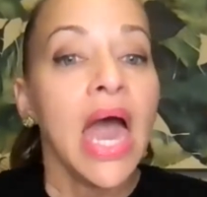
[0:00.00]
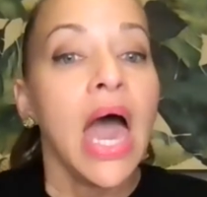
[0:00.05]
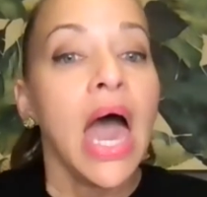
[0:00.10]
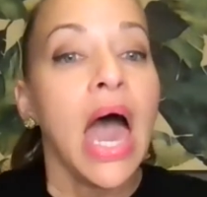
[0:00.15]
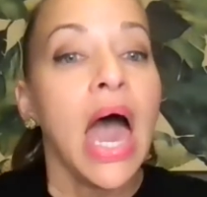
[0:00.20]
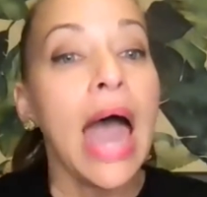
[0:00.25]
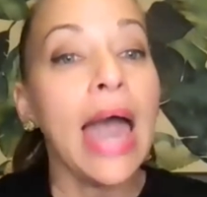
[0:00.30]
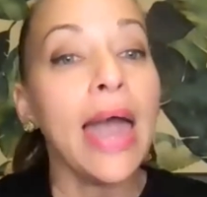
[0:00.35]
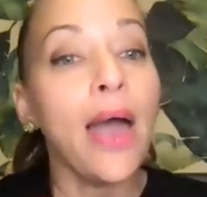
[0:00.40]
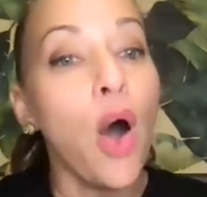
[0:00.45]

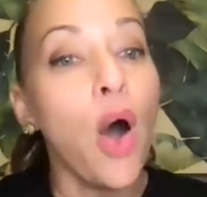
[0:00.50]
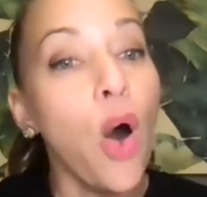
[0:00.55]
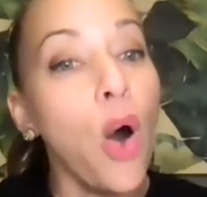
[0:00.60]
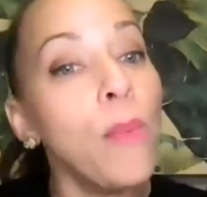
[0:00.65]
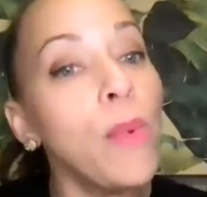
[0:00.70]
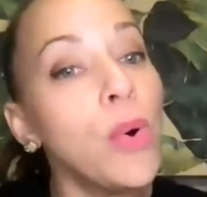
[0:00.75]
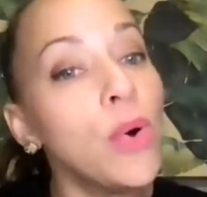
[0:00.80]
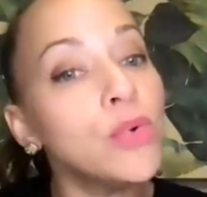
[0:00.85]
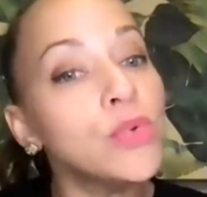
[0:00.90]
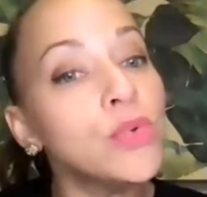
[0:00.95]
I
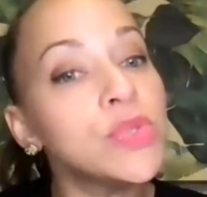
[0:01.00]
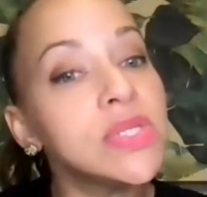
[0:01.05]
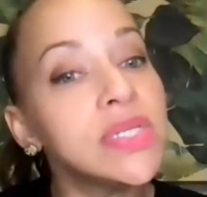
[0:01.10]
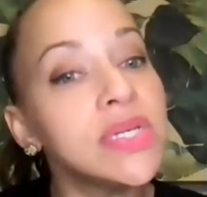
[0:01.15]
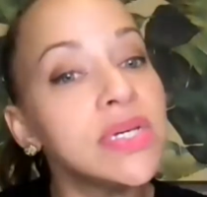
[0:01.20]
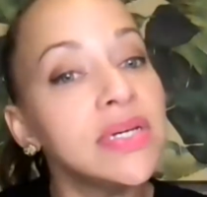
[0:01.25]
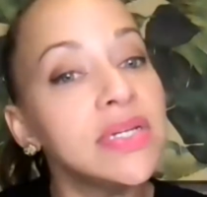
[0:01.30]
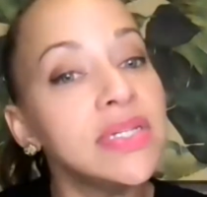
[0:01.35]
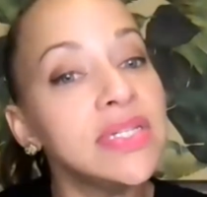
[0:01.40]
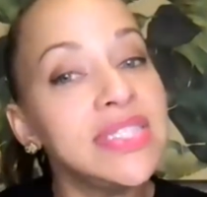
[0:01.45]

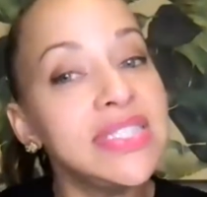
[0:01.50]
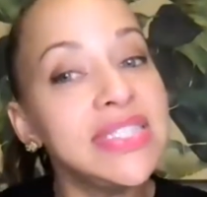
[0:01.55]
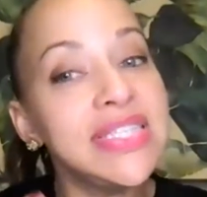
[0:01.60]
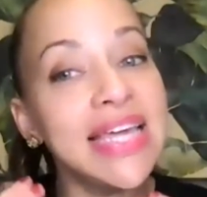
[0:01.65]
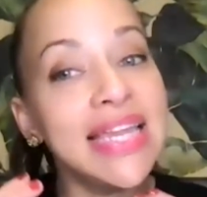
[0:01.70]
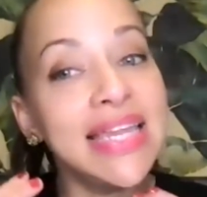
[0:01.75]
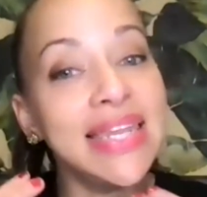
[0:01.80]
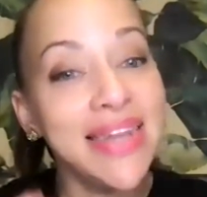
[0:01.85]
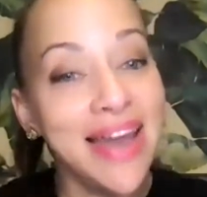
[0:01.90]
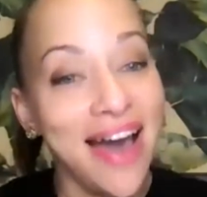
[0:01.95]
almost
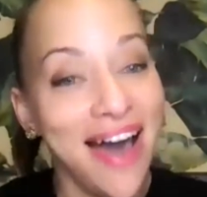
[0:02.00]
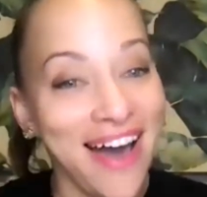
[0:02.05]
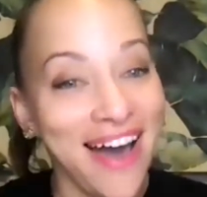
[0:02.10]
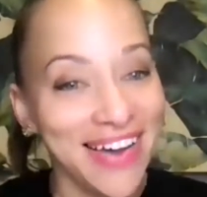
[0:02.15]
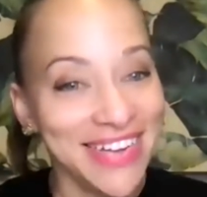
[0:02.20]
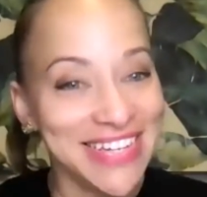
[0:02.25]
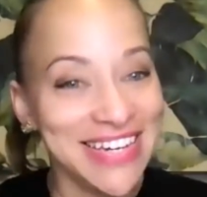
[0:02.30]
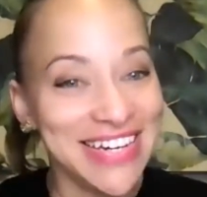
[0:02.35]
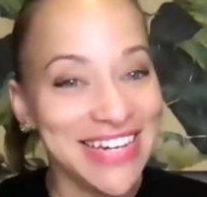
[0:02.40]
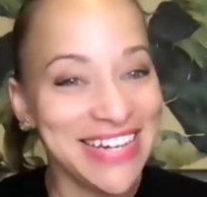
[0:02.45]
did
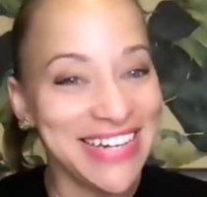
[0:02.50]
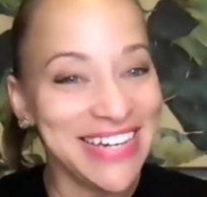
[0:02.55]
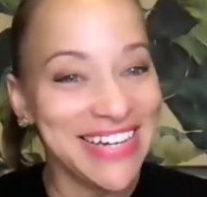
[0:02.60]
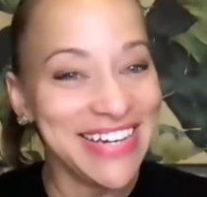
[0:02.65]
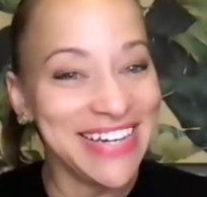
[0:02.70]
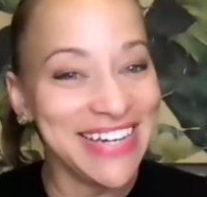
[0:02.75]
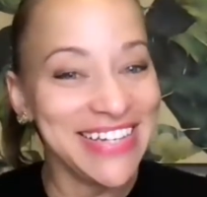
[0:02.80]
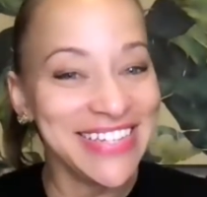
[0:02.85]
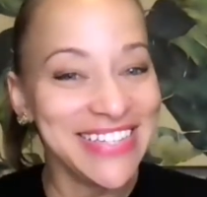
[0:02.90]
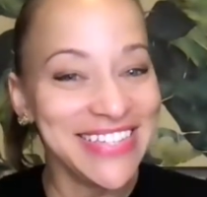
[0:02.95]
not
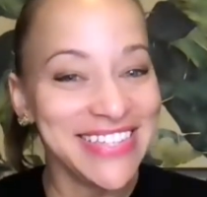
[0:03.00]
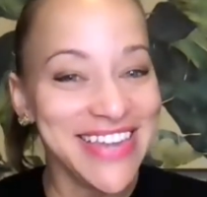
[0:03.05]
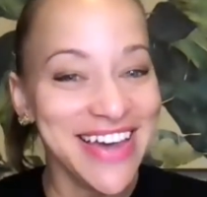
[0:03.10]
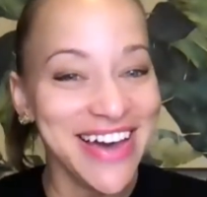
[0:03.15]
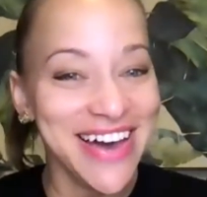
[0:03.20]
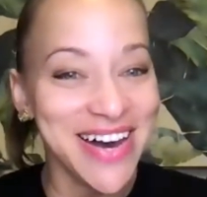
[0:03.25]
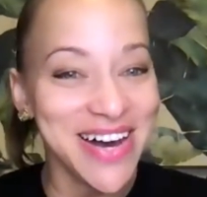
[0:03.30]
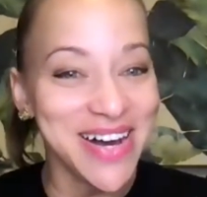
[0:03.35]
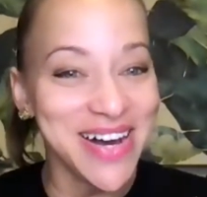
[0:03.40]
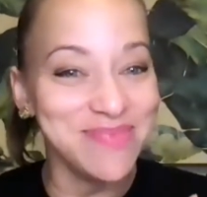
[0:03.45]

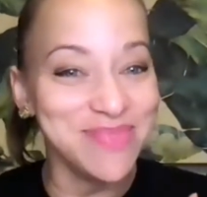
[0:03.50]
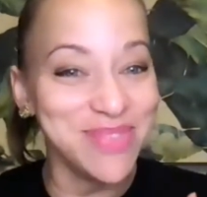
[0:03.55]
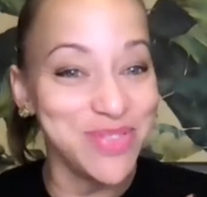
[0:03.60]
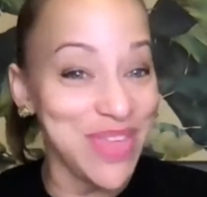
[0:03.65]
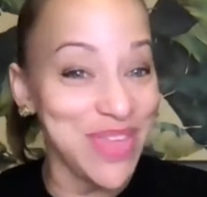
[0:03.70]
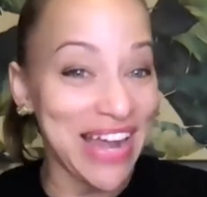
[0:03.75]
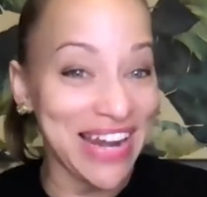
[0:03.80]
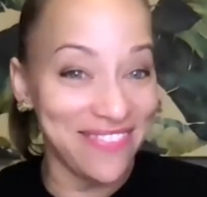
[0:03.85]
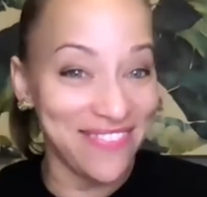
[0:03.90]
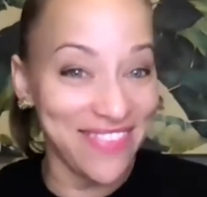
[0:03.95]
do
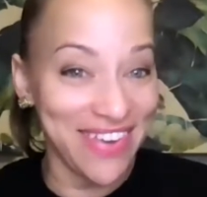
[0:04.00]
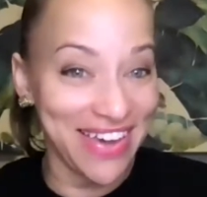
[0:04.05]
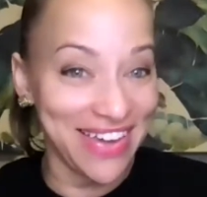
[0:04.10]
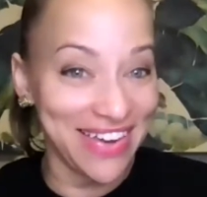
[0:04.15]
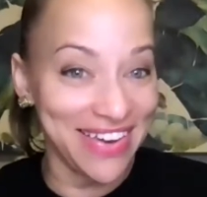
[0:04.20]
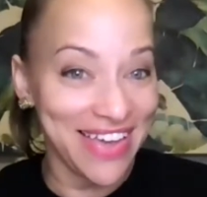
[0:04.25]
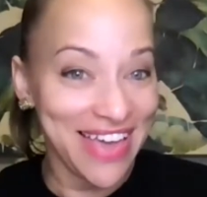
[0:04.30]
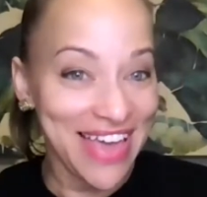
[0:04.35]
that event.